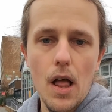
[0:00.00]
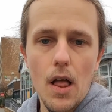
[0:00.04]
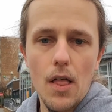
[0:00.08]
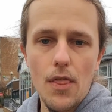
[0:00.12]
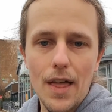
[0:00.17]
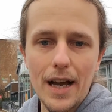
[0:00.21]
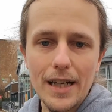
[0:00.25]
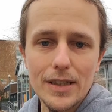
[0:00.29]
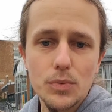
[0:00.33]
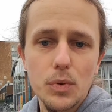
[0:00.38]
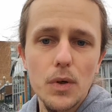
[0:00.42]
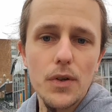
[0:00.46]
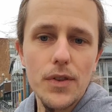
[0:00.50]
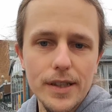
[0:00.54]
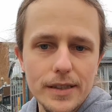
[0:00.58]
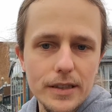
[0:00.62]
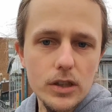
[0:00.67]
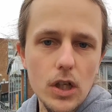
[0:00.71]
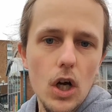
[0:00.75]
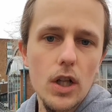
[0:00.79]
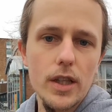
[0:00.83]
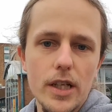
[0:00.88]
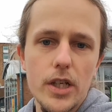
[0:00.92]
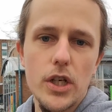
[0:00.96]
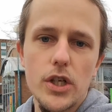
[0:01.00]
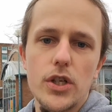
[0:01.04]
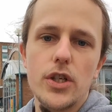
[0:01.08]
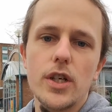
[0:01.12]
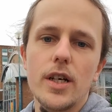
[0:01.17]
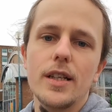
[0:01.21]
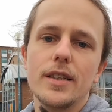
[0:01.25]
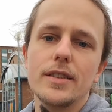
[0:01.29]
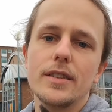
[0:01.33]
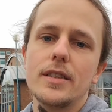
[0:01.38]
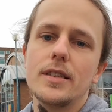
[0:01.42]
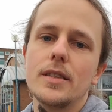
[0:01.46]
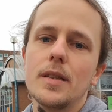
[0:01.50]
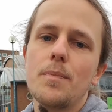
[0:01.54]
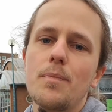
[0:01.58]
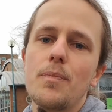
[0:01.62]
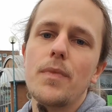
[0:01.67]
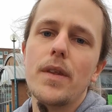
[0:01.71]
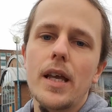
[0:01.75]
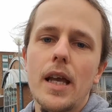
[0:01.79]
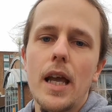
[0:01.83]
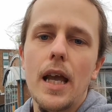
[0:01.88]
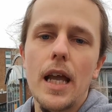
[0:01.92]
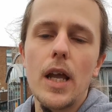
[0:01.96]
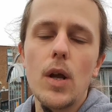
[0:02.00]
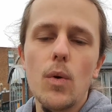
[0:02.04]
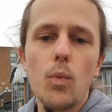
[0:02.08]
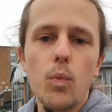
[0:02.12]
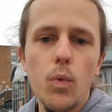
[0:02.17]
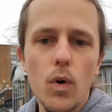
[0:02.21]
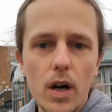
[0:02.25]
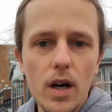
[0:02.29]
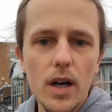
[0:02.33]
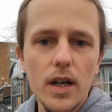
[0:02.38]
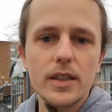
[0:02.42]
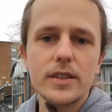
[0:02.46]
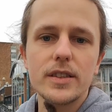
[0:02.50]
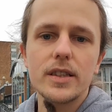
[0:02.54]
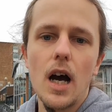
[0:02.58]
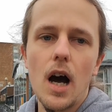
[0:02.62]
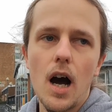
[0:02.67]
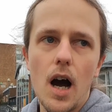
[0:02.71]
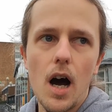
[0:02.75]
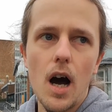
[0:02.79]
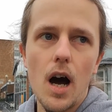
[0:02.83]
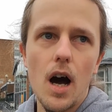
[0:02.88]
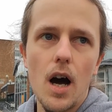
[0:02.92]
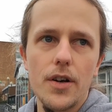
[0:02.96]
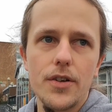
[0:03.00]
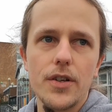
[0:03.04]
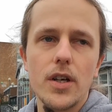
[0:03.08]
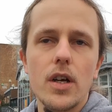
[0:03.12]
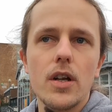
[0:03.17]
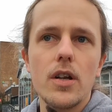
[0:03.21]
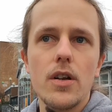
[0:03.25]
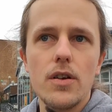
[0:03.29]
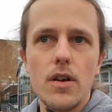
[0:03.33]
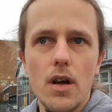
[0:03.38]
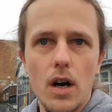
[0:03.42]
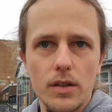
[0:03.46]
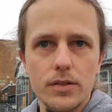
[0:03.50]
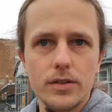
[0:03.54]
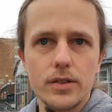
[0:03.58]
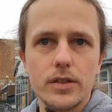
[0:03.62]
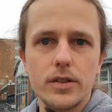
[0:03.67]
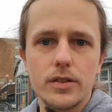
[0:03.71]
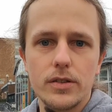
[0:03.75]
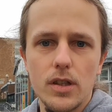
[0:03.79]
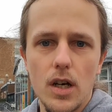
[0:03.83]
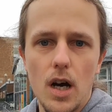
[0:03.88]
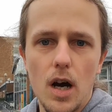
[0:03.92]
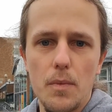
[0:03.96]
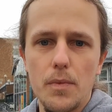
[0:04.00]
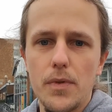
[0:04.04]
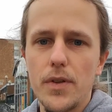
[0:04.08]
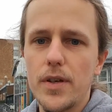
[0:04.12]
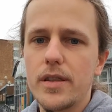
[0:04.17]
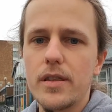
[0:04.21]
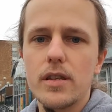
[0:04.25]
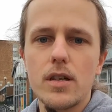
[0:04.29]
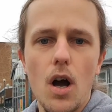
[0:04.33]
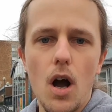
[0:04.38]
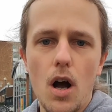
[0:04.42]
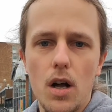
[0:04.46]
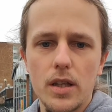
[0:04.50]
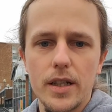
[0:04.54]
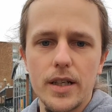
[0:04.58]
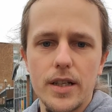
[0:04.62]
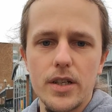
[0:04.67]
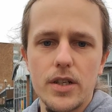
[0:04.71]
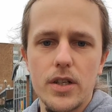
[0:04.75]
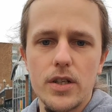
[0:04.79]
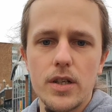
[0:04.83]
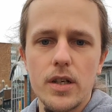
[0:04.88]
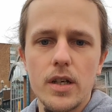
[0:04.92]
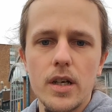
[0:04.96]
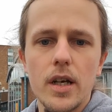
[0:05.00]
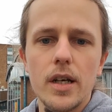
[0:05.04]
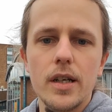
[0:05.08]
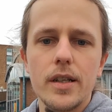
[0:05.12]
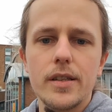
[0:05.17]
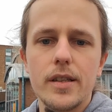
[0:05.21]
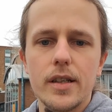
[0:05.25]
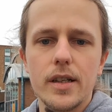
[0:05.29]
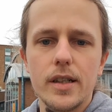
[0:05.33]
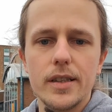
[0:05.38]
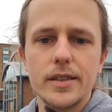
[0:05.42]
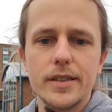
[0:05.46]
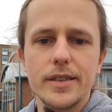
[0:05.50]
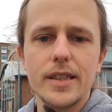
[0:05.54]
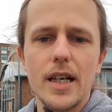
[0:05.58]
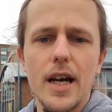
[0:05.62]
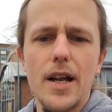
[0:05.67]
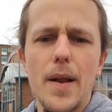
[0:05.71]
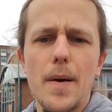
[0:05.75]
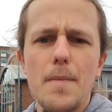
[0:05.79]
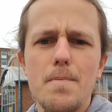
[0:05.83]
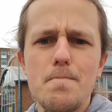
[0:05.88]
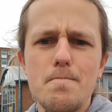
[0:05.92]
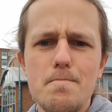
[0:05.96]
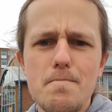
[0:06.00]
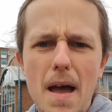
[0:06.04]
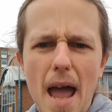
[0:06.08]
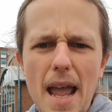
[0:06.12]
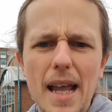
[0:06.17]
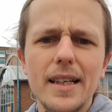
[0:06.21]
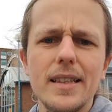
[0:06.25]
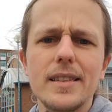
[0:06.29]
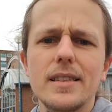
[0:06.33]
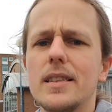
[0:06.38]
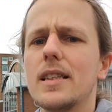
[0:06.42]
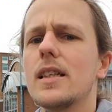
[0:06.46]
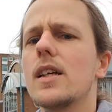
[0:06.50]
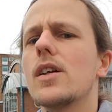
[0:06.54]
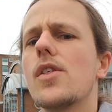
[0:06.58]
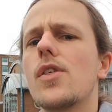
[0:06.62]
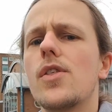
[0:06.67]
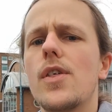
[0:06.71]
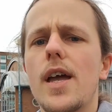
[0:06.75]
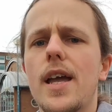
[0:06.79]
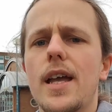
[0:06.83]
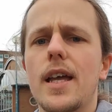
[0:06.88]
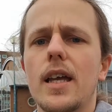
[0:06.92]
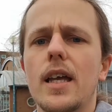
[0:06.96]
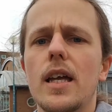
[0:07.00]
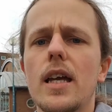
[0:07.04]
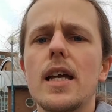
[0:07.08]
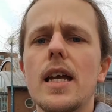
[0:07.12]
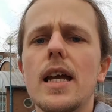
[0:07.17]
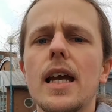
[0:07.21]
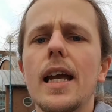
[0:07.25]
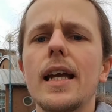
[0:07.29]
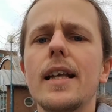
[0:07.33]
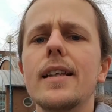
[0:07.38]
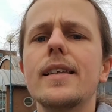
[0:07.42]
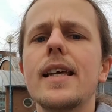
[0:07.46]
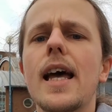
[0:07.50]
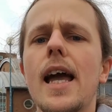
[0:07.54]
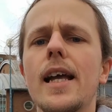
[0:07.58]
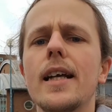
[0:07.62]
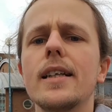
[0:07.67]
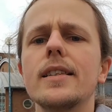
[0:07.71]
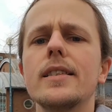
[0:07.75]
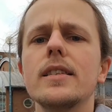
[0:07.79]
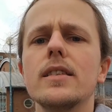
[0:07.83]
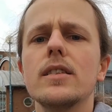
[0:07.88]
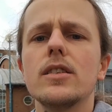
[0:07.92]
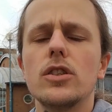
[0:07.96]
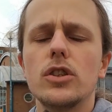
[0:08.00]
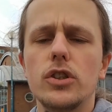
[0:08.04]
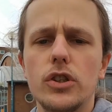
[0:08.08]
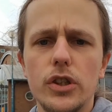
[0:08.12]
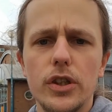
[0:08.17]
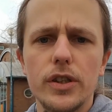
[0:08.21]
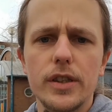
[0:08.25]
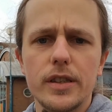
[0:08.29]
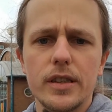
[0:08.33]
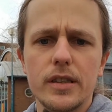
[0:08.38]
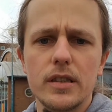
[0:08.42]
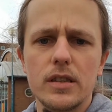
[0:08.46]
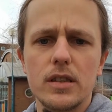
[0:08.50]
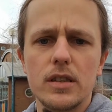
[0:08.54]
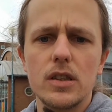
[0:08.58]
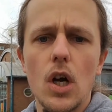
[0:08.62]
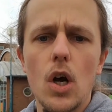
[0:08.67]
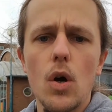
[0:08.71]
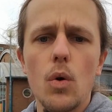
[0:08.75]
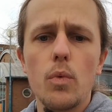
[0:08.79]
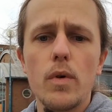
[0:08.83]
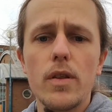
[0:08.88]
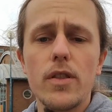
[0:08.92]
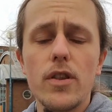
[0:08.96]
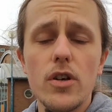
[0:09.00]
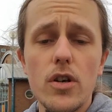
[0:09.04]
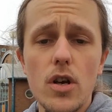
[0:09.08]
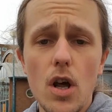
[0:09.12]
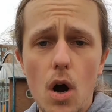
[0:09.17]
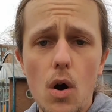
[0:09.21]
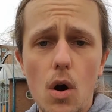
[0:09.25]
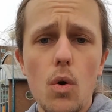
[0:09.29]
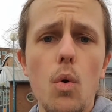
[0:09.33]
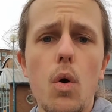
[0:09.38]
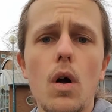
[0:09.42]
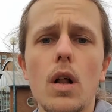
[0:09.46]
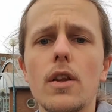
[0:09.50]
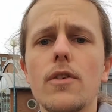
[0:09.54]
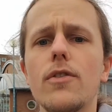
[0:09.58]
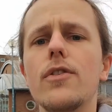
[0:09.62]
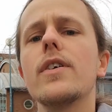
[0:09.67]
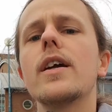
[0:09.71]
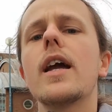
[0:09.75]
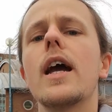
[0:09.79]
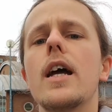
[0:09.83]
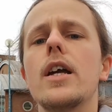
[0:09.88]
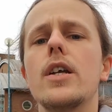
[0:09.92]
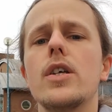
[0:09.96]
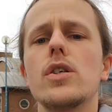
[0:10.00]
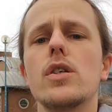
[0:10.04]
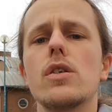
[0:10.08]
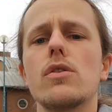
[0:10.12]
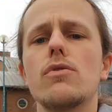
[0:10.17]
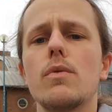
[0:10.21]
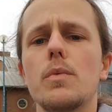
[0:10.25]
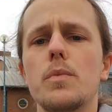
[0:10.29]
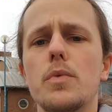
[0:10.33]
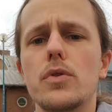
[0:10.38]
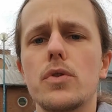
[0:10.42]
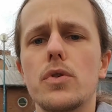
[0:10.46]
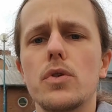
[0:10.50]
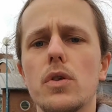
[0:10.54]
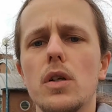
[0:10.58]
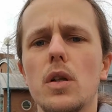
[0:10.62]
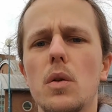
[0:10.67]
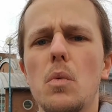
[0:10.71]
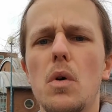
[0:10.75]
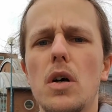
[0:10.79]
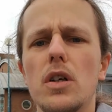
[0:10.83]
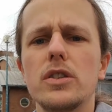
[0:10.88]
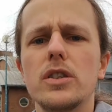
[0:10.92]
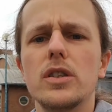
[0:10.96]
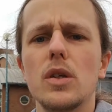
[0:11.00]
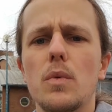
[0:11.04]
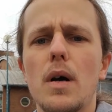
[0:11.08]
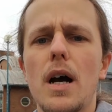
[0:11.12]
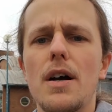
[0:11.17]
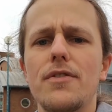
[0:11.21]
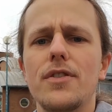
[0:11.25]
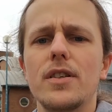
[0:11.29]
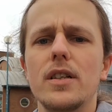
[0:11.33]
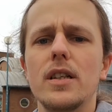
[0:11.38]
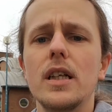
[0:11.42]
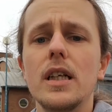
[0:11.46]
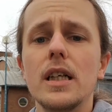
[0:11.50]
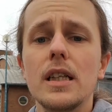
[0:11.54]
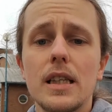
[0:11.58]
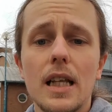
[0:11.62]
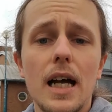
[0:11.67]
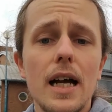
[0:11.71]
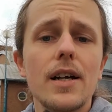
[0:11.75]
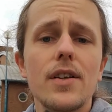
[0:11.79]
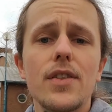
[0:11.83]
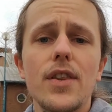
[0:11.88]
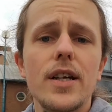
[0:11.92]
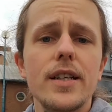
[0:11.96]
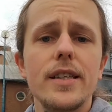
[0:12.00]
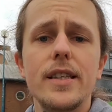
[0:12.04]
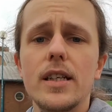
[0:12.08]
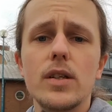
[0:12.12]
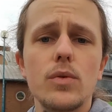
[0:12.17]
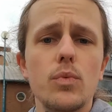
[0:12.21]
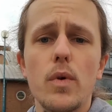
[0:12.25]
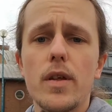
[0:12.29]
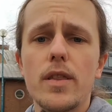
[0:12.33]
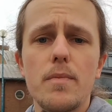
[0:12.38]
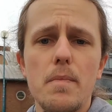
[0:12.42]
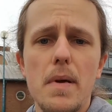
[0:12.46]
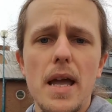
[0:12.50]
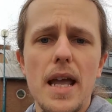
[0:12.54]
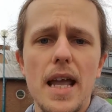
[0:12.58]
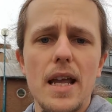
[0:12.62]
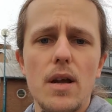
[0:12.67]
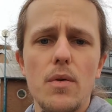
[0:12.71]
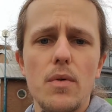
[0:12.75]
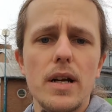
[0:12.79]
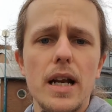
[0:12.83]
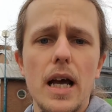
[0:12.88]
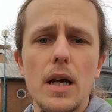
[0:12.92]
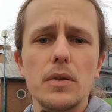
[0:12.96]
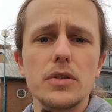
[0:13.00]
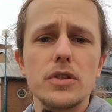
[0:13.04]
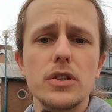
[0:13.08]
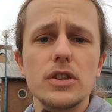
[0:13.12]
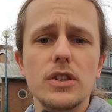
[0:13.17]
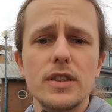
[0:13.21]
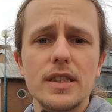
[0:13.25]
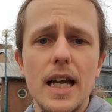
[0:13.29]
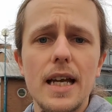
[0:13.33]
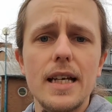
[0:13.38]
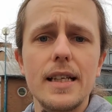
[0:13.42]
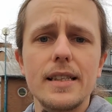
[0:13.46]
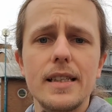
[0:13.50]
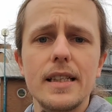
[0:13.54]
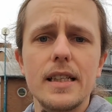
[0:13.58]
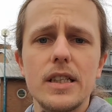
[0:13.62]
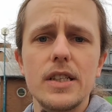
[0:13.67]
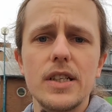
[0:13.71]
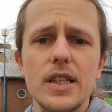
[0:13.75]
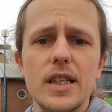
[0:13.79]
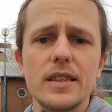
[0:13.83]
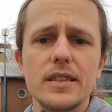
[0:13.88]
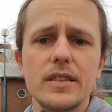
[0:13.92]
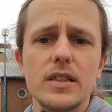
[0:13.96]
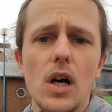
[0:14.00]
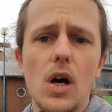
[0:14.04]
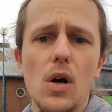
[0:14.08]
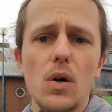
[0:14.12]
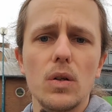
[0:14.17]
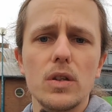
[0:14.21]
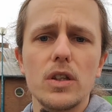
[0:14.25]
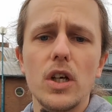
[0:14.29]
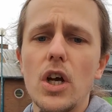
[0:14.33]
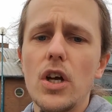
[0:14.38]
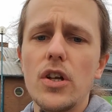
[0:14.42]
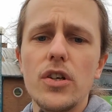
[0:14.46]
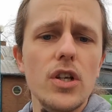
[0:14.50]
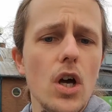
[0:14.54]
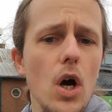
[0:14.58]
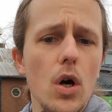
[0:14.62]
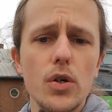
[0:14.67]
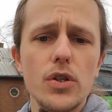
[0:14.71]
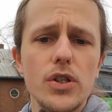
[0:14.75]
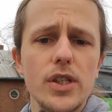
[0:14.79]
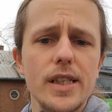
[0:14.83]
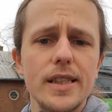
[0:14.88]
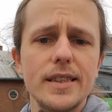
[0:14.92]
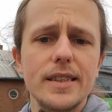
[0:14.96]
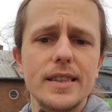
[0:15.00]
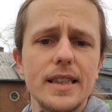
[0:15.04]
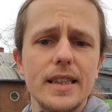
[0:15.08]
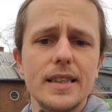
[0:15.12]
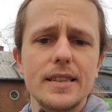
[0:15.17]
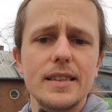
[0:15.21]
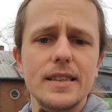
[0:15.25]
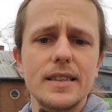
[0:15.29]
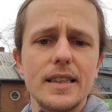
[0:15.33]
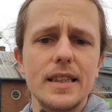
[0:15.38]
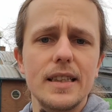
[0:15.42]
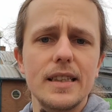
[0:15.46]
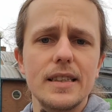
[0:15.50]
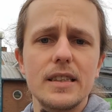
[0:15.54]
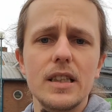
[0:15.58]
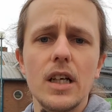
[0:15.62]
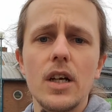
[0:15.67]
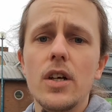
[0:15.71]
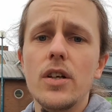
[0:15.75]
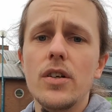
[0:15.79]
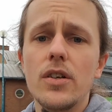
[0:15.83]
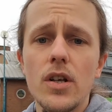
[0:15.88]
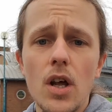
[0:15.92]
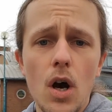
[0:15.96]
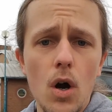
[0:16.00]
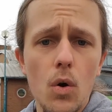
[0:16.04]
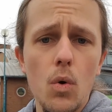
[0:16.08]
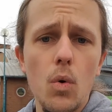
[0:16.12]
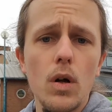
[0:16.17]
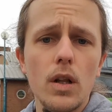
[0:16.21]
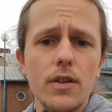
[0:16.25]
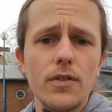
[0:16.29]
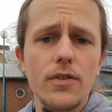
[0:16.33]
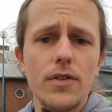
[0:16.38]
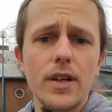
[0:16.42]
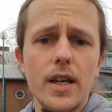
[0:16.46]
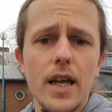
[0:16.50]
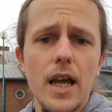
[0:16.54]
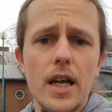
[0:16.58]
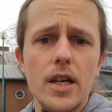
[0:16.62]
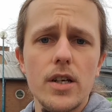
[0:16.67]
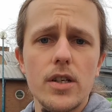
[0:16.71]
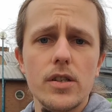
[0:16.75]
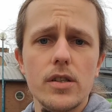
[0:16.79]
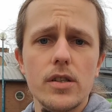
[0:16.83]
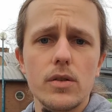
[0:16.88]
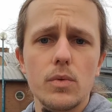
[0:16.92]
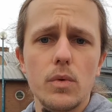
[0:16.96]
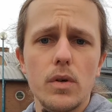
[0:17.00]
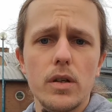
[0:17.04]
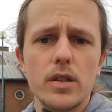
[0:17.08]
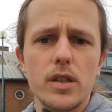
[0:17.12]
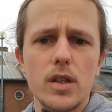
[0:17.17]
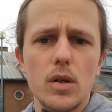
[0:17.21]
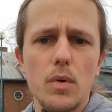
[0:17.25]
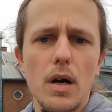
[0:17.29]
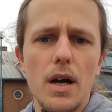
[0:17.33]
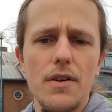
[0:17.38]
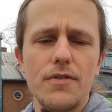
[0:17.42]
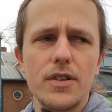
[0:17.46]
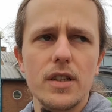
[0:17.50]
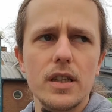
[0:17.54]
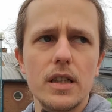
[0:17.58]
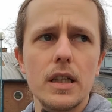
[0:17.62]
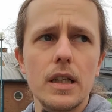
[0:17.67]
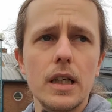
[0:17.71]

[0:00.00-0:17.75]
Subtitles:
That's what this college does. It works hard non-stop. This college does an amazing thing. It takes in students with no qualifications from school whatsoever, like they did with me when I was just 18 years old. No GCSEs, no qualifications whatsoever.